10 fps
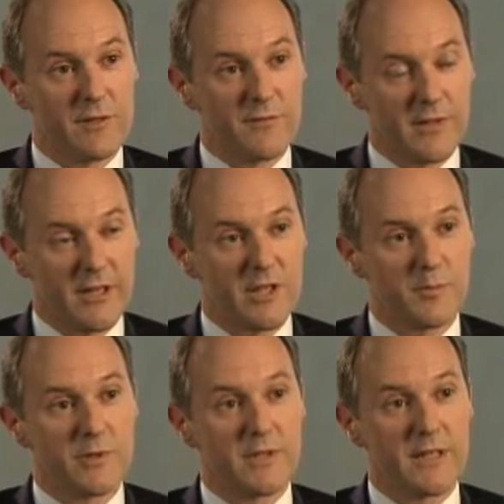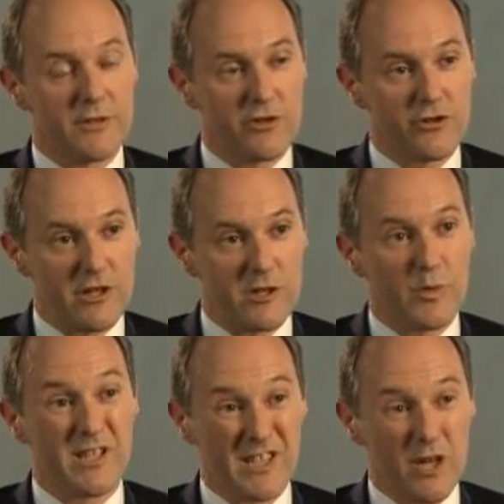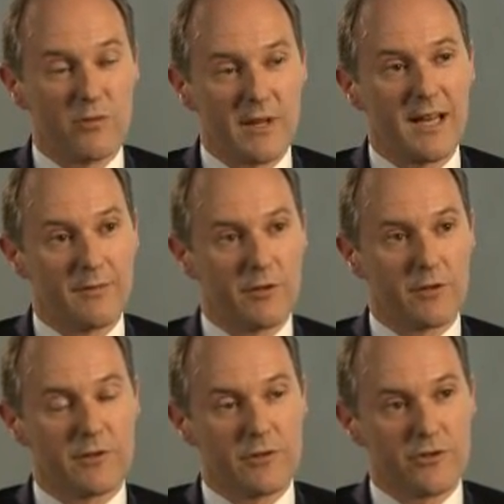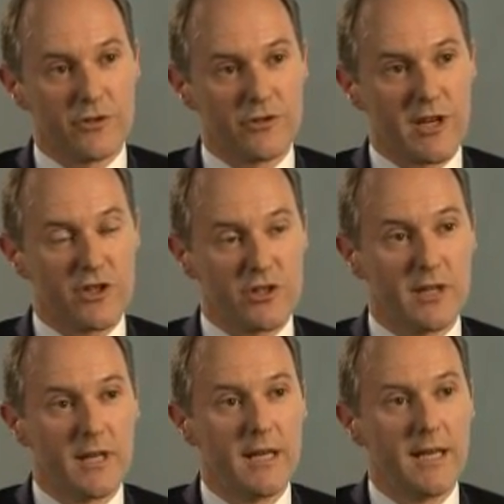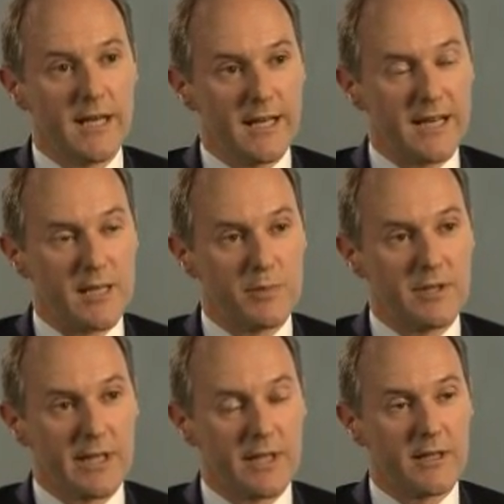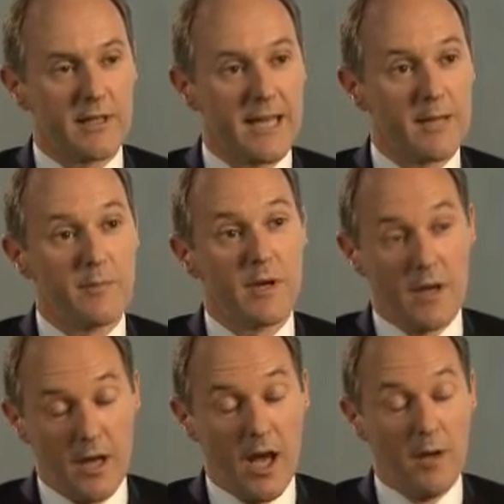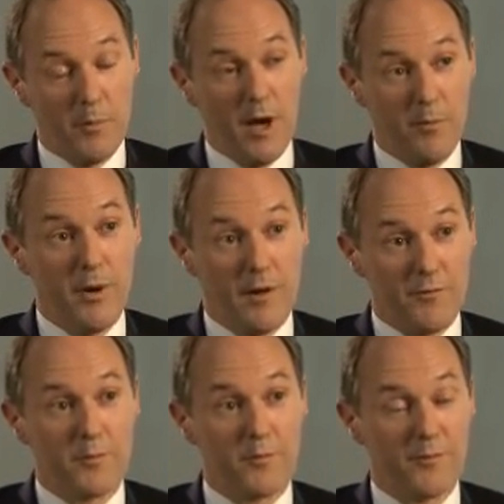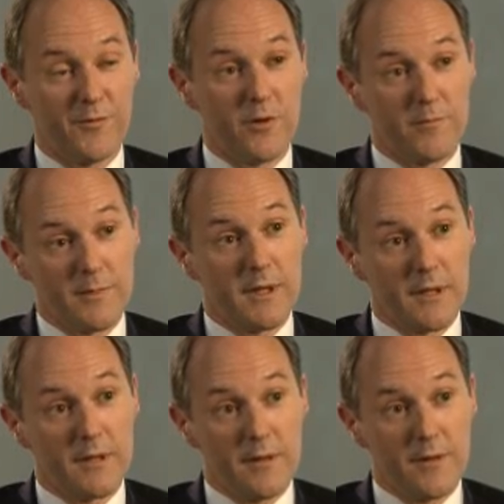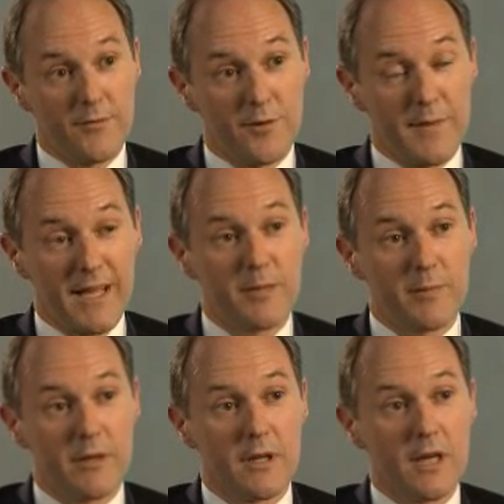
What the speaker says: different customers and industries, and we don't have a lot of concentration in any particular name apart from Neckermann.